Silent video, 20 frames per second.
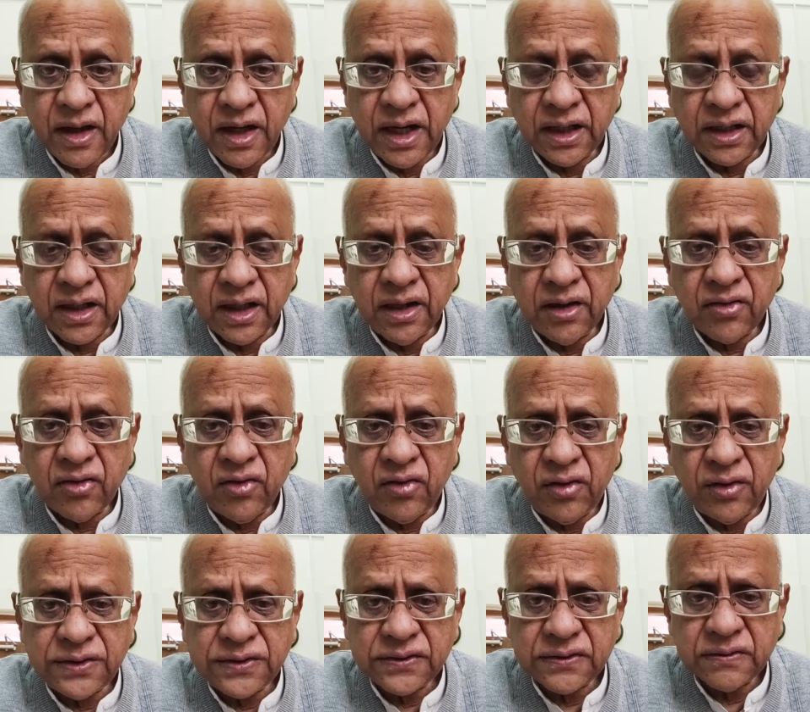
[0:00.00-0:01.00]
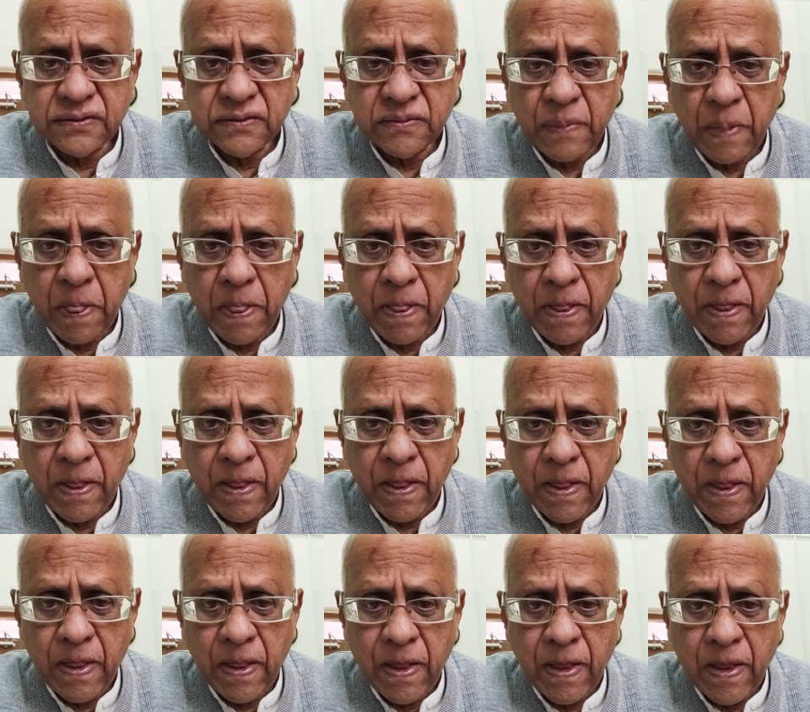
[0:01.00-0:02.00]
It controls
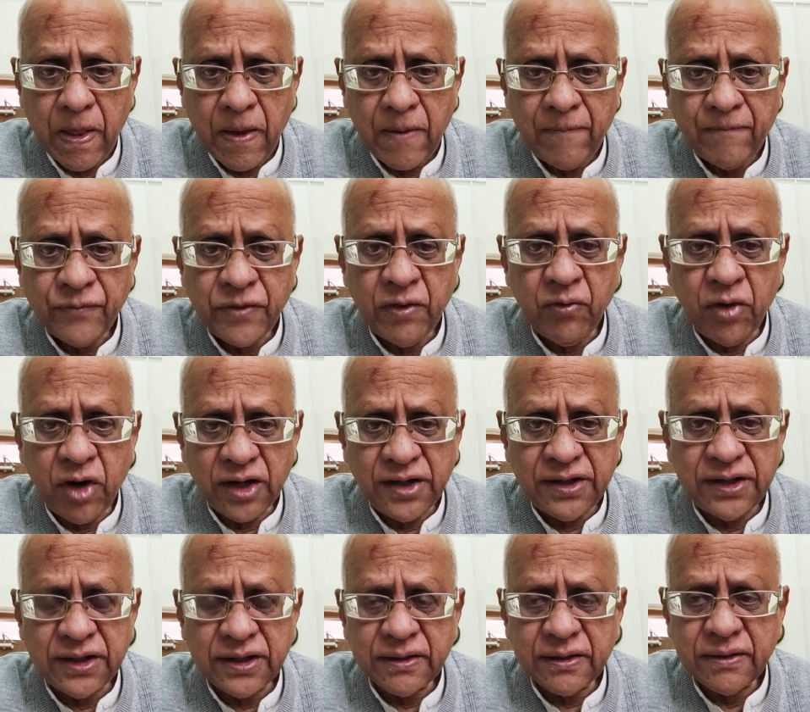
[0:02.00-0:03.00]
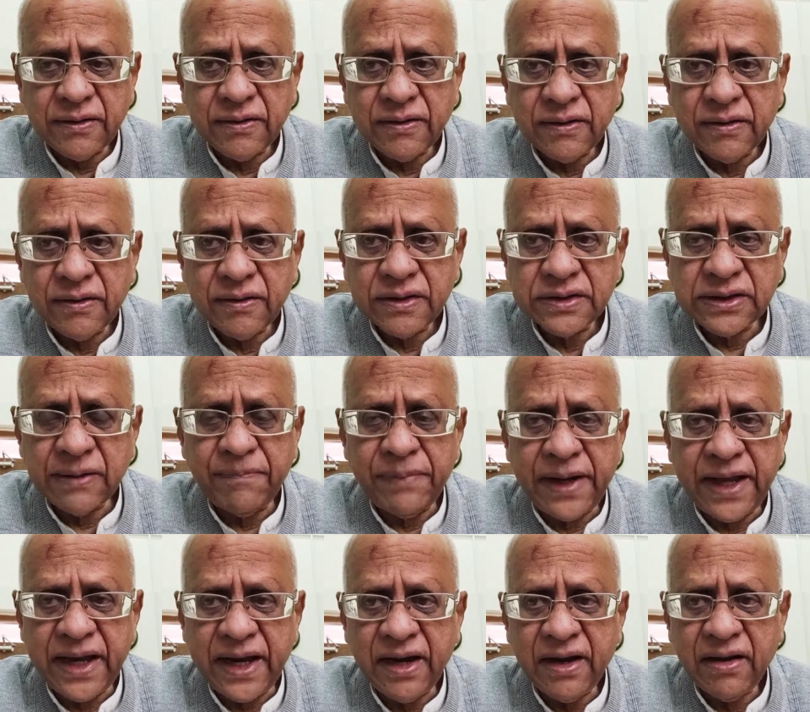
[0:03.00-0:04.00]
the water
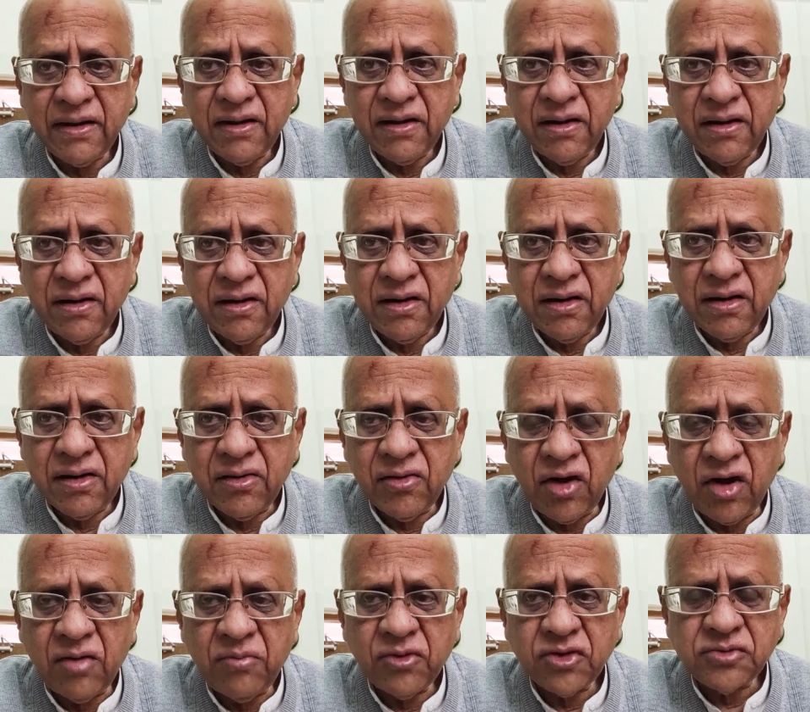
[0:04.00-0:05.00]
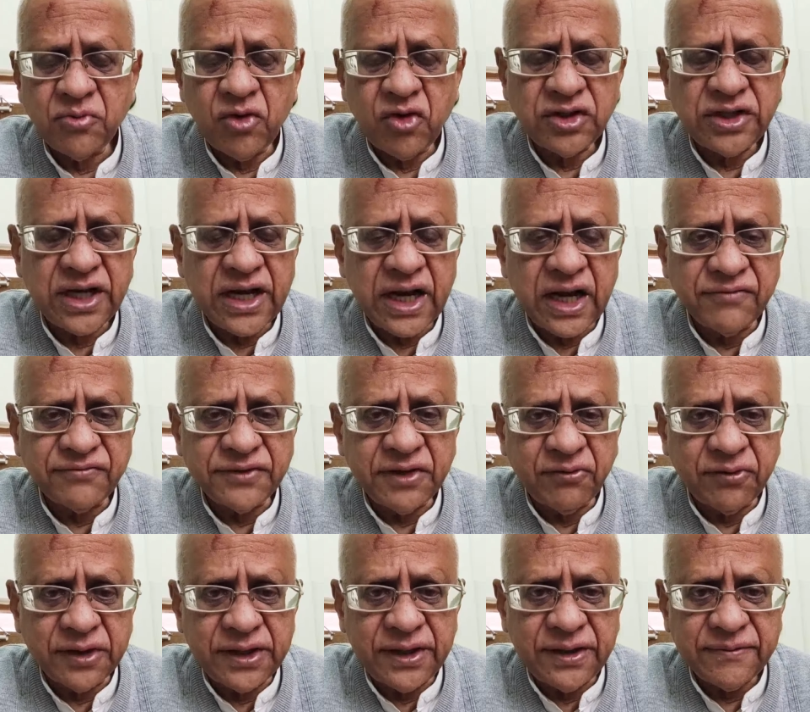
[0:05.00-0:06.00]
supply to almost more than half the
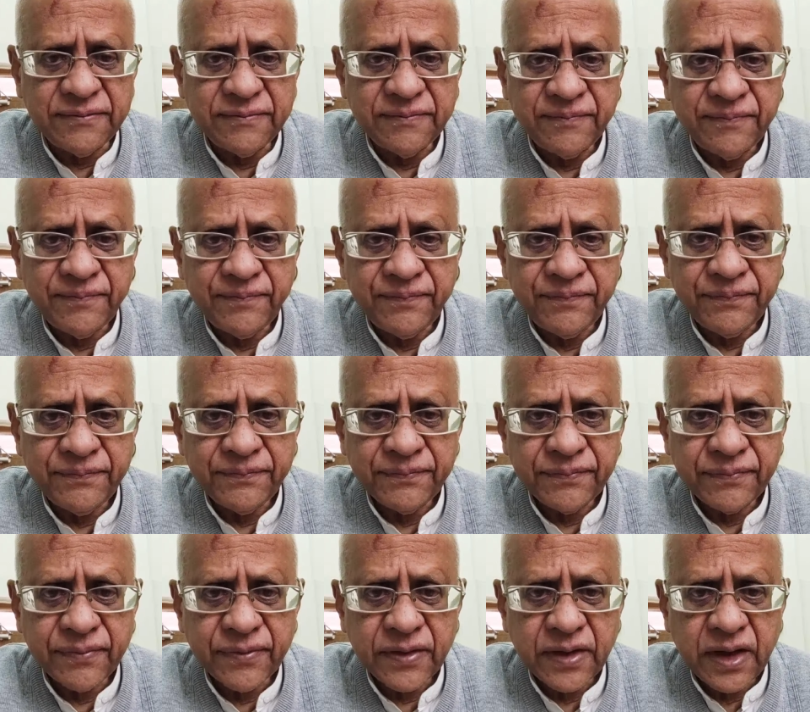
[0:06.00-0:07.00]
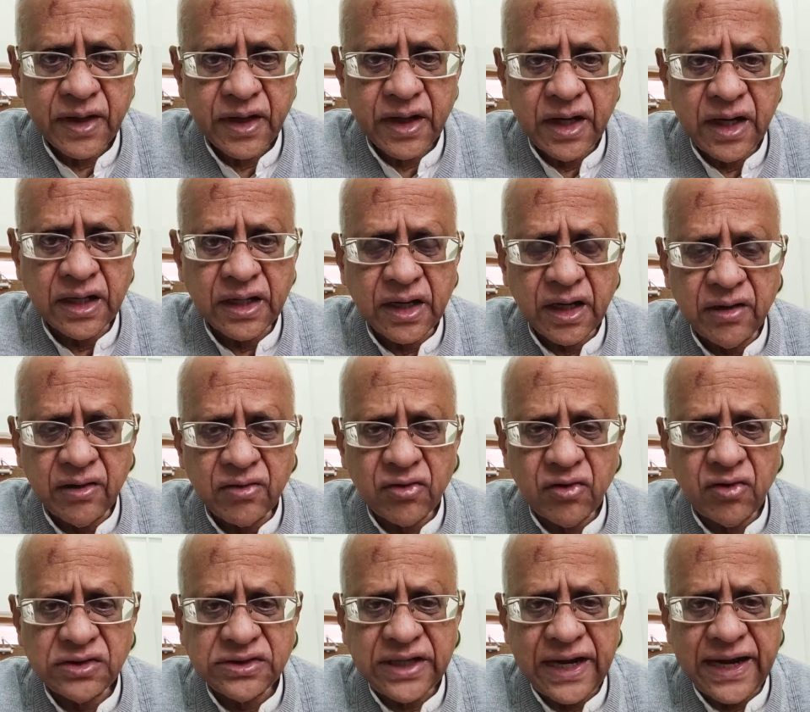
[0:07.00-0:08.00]
world. It
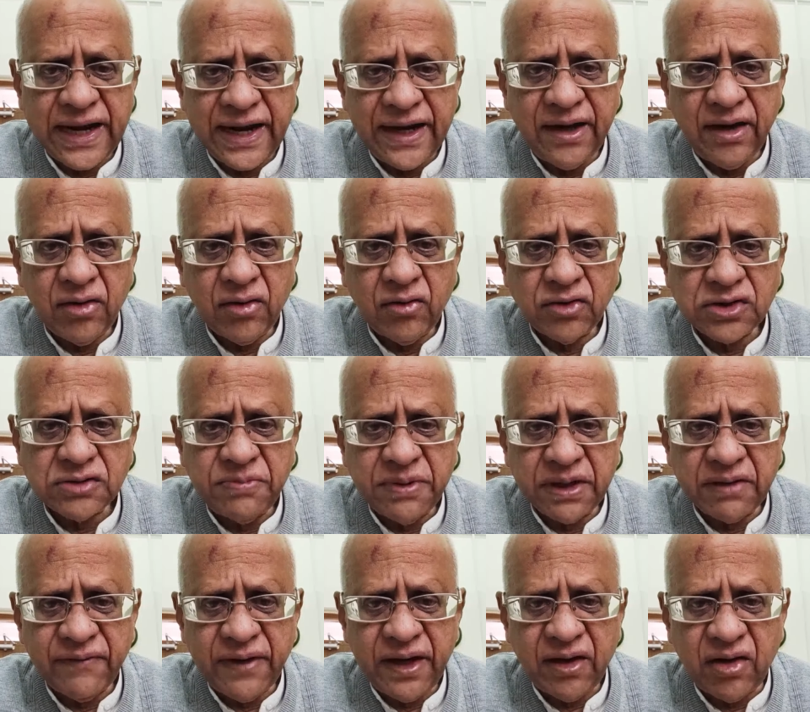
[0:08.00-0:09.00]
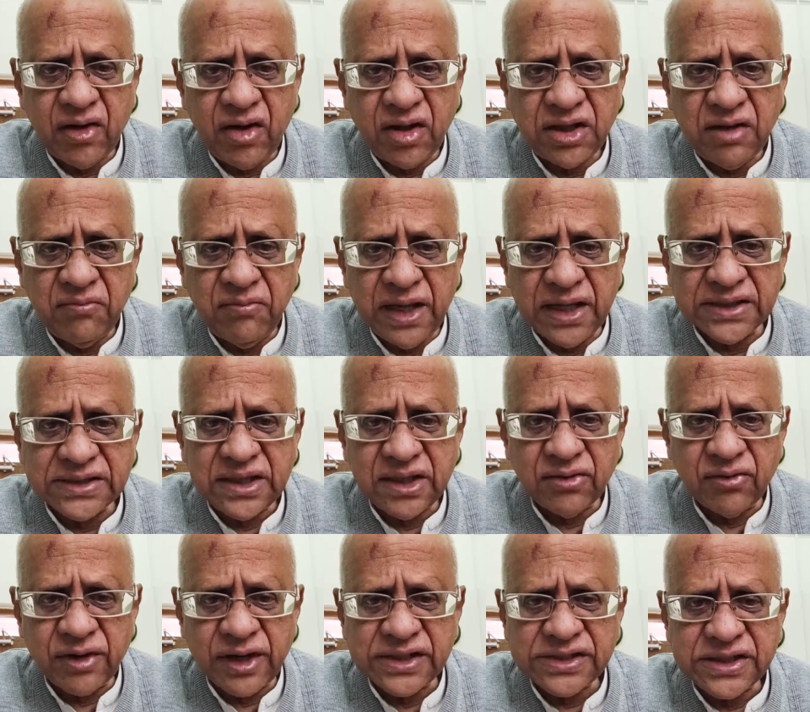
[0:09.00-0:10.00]
controls the land routes between all the major
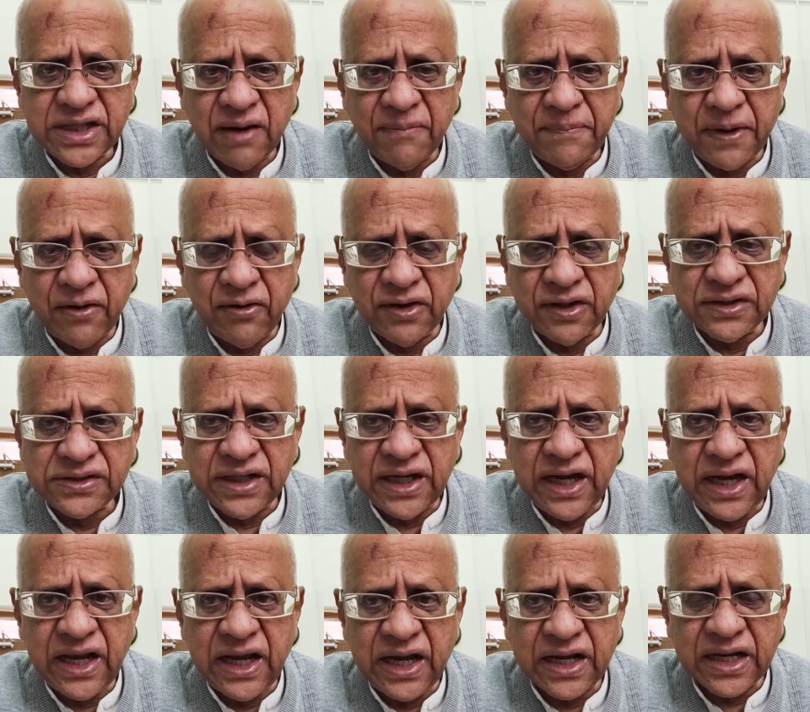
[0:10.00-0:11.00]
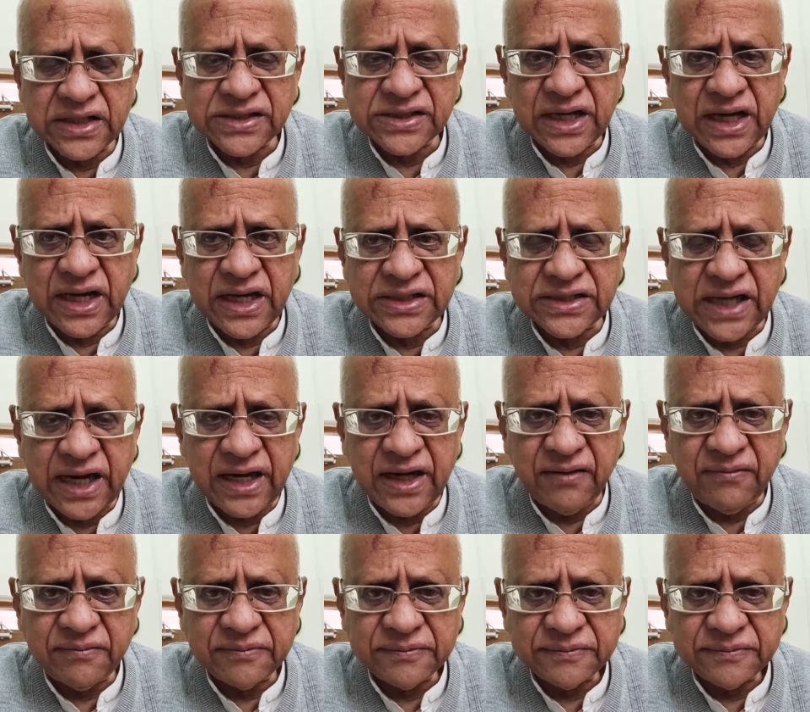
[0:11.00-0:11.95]
Eurasian powers, India, Russia and China.